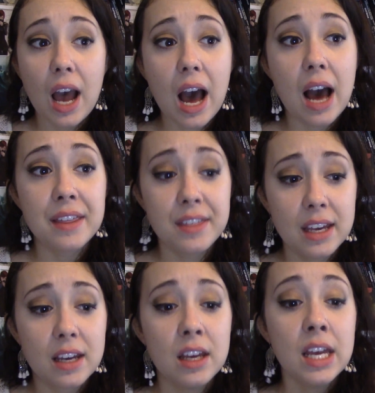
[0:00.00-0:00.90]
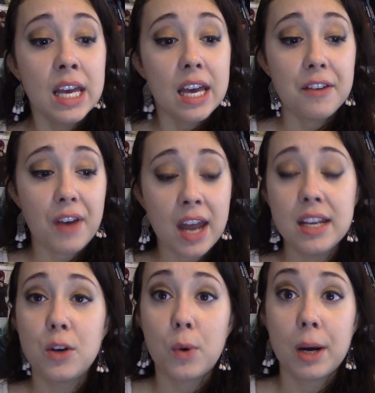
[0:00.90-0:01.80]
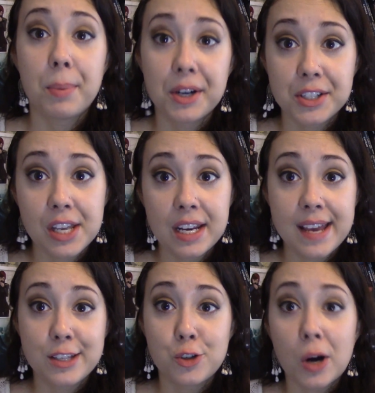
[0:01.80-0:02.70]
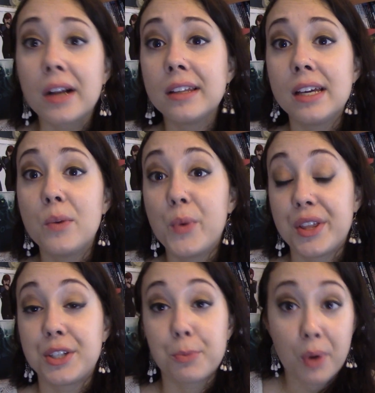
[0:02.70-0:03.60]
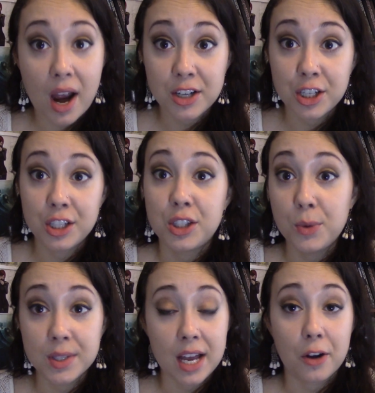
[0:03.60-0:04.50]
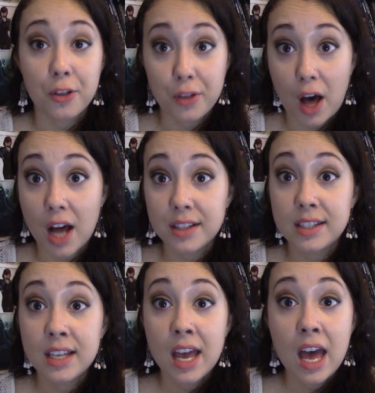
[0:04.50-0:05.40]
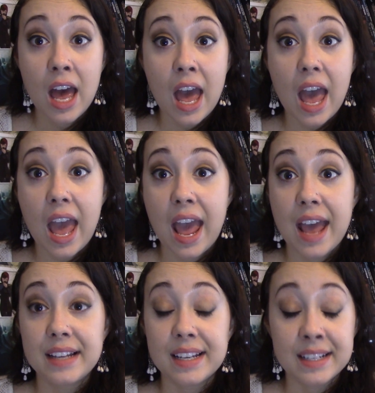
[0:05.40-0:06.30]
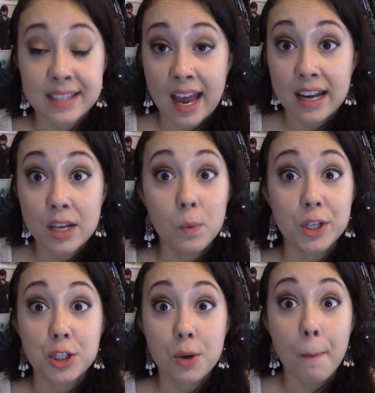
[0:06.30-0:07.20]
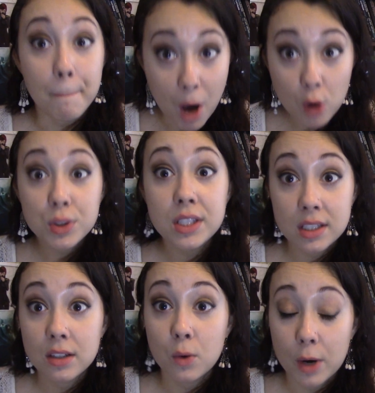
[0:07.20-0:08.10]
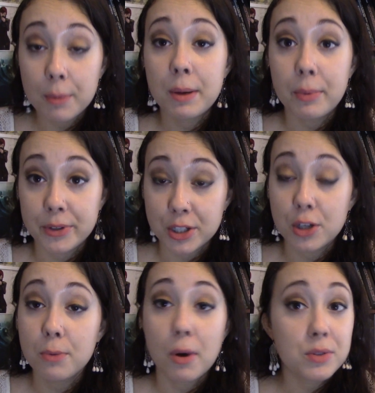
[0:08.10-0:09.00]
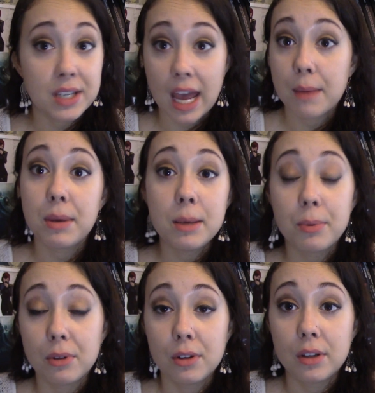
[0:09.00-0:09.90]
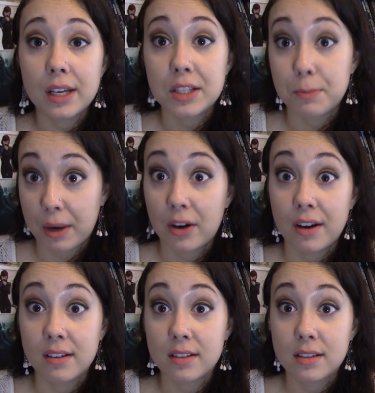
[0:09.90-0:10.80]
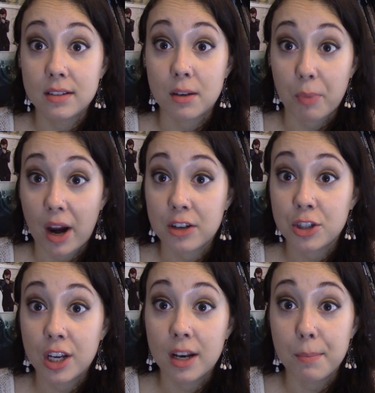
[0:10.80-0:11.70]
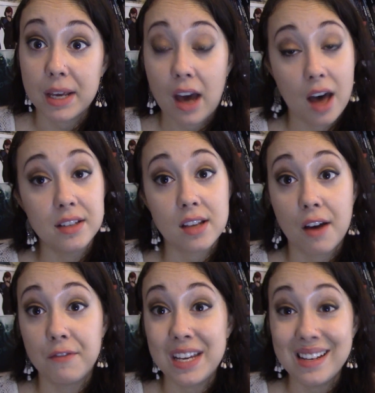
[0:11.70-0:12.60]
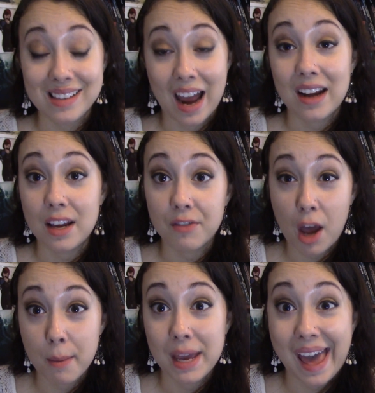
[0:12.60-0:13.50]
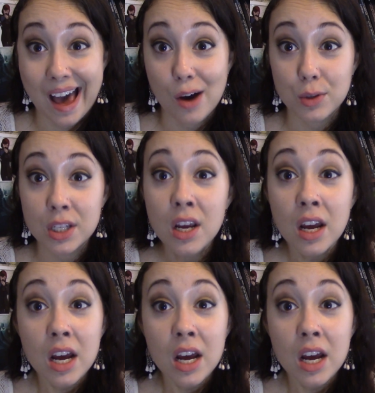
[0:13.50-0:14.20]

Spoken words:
I think if any queer person is struggling with depression, suicidal thoughts, and anxiety, which most queer people do, most gay people experience depression because of the anxiety of coming out,